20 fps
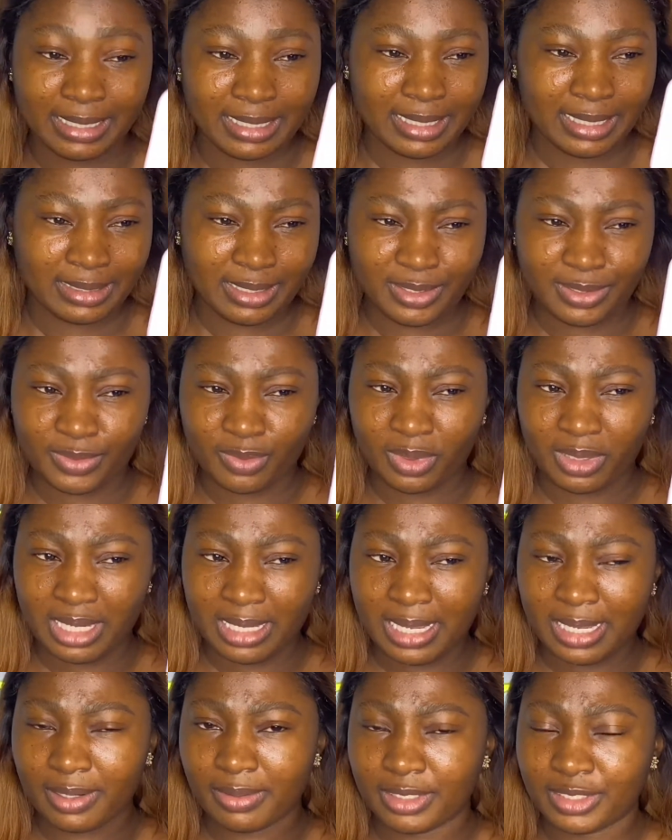This is what I
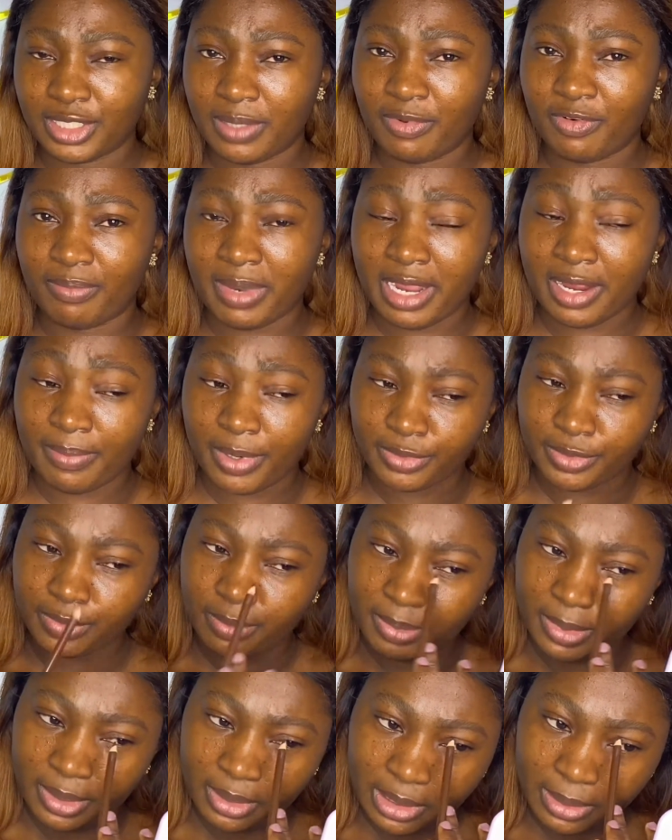like the shape of my eyebrows to be.
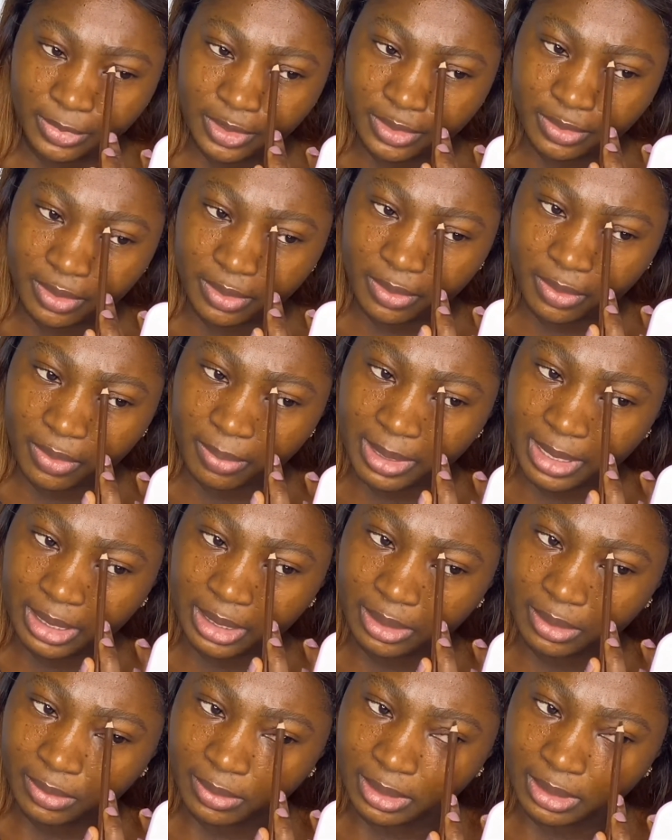I'm just going to go back
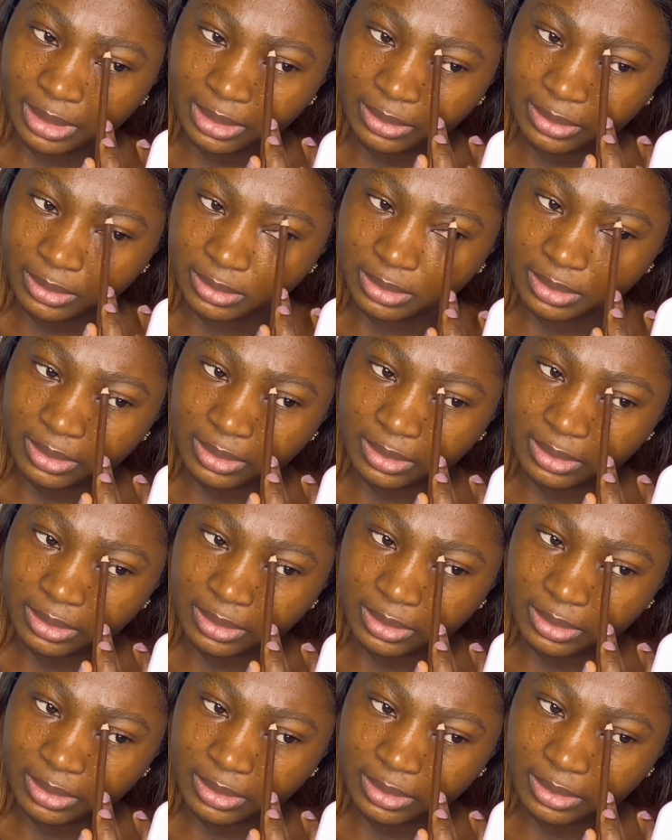into it and just